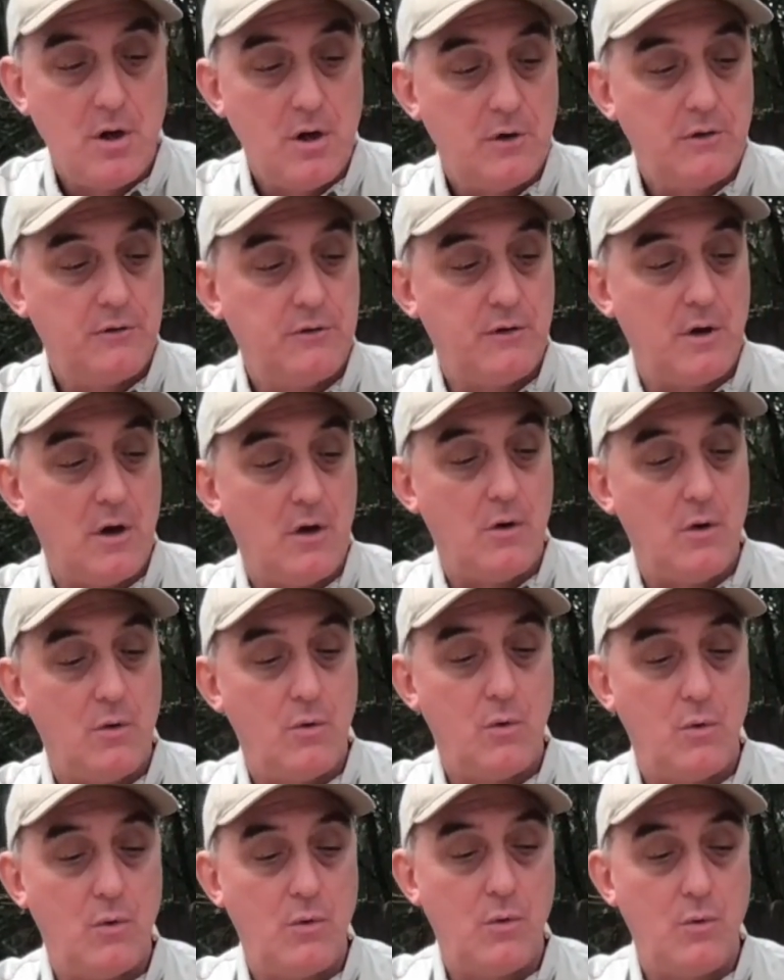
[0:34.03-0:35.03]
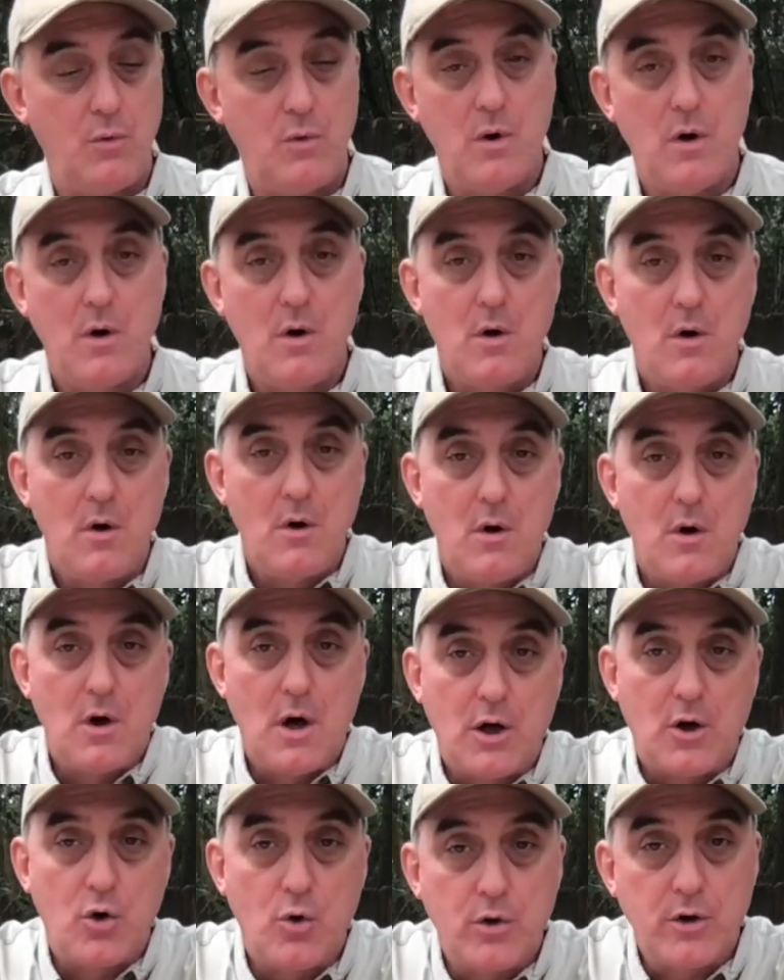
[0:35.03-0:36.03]
So a
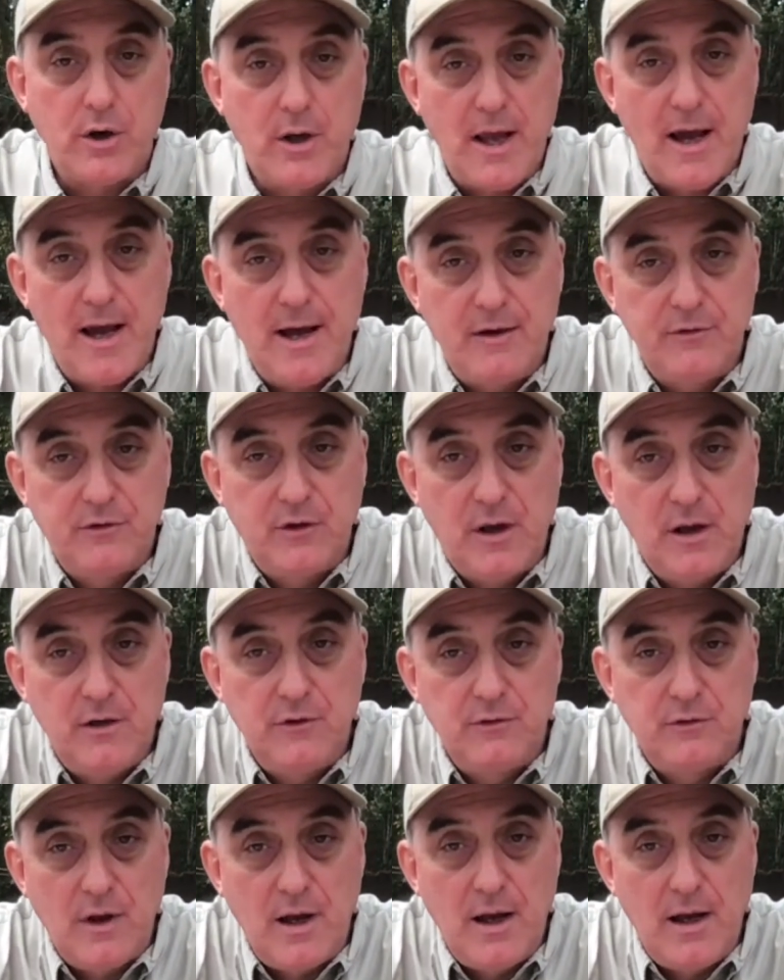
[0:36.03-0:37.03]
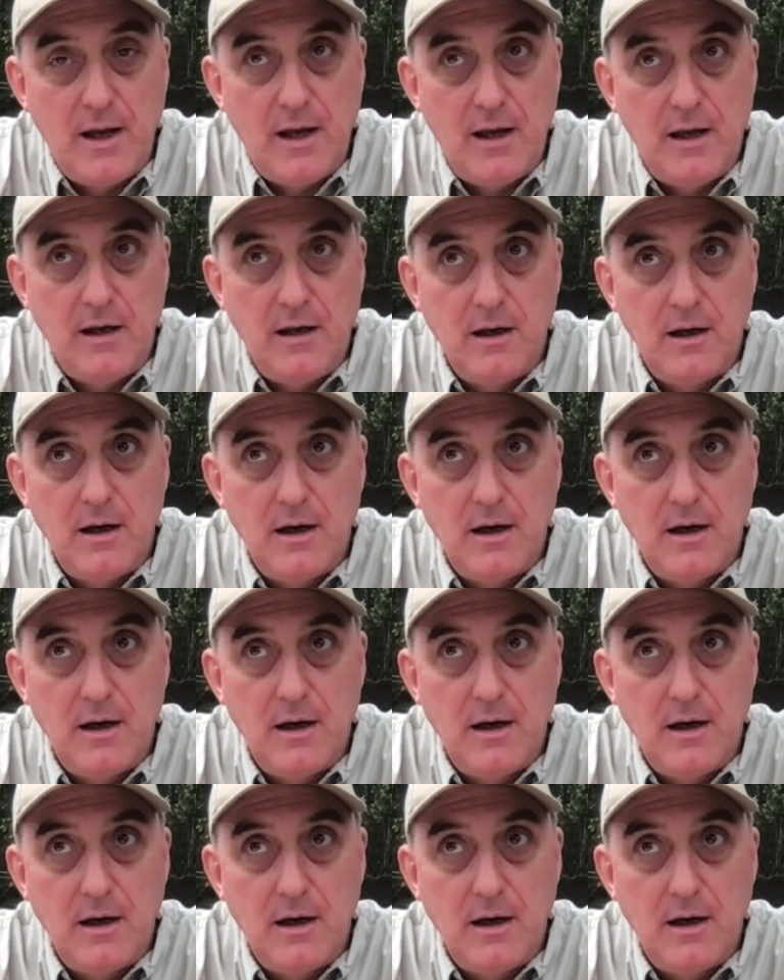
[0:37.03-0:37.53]
quarter cask is a